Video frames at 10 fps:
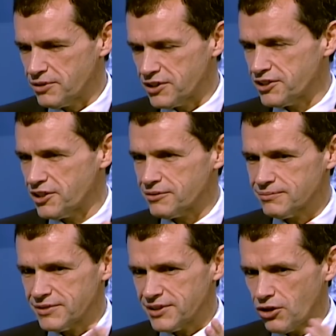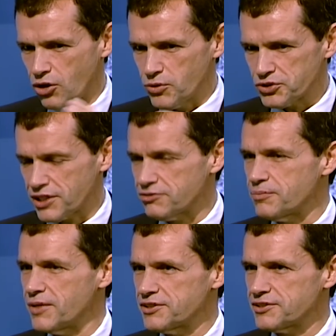going there almost every
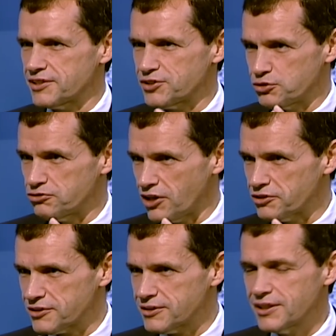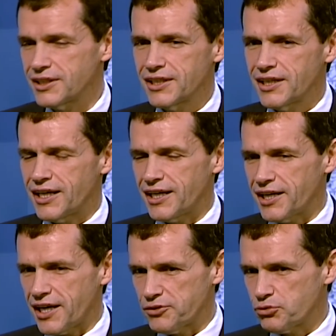month since 2000.
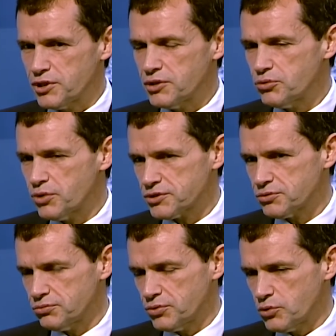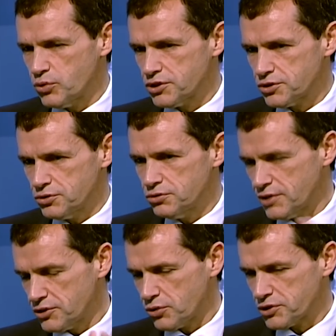Uh, and really, what we want to do
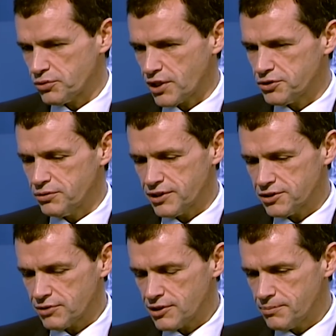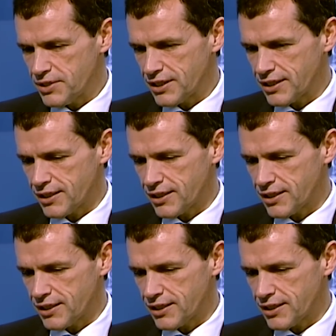and what we are doing is really being